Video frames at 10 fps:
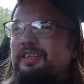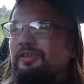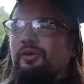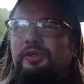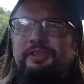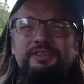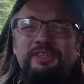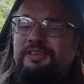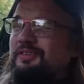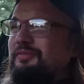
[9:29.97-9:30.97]
that
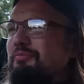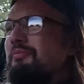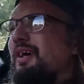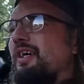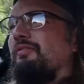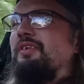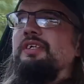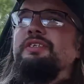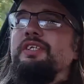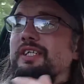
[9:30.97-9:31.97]
noise is
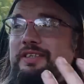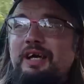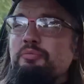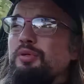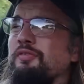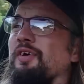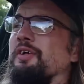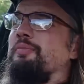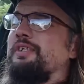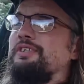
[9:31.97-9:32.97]
marvellous, and it's
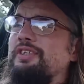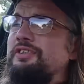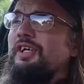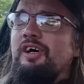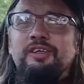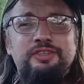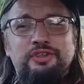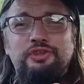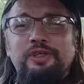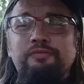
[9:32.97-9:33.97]
amplified because this car has
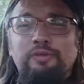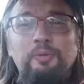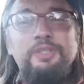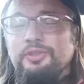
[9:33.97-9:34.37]
a straight-through